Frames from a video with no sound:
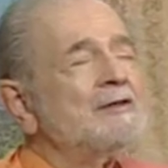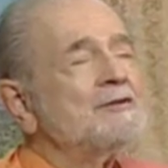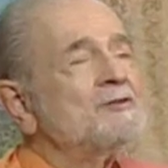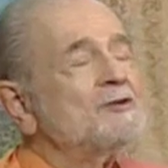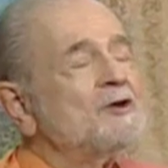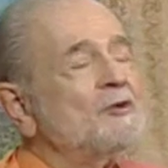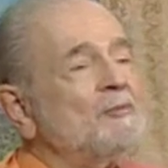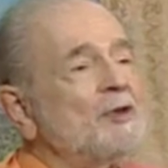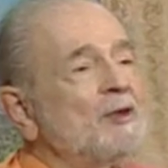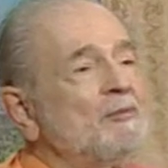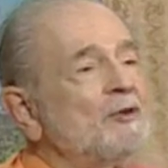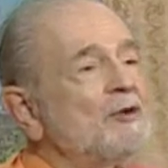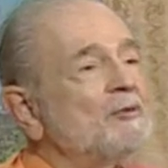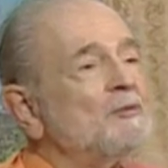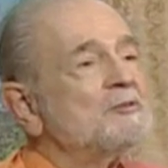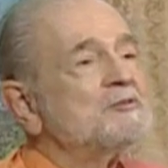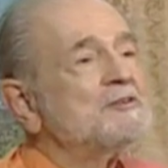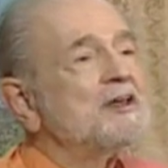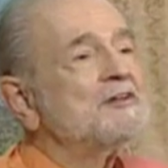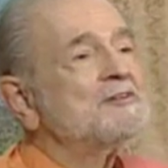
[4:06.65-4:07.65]
And so maybe it
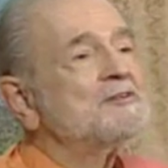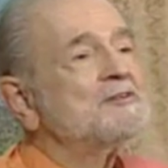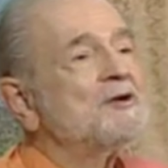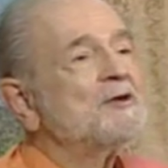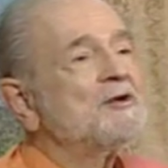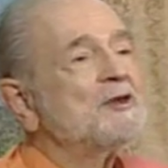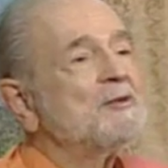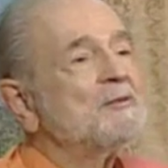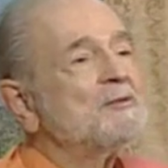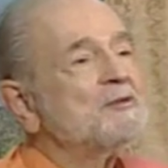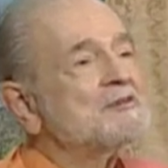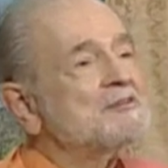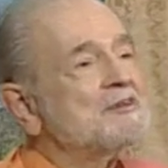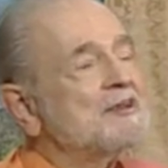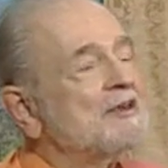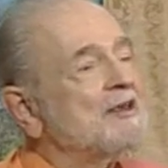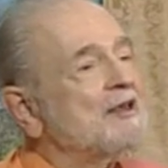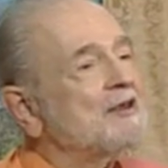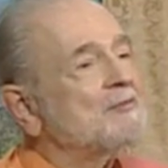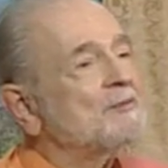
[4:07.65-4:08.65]
was that song he was
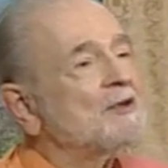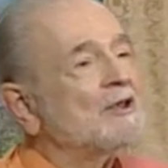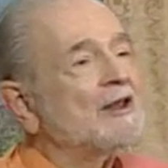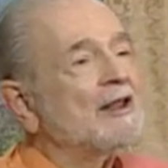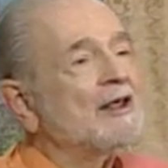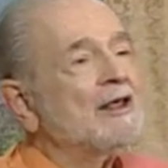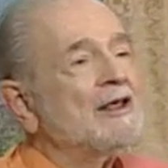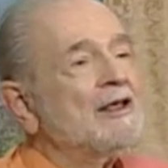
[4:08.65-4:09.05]
singing, but